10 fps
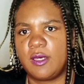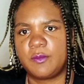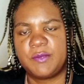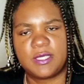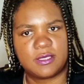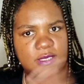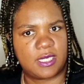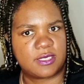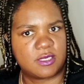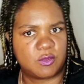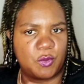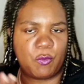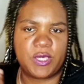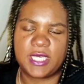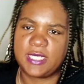because that's when we
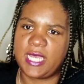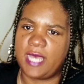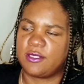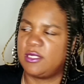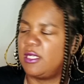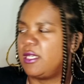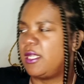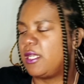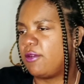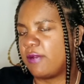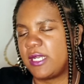get down to the nitty gritty.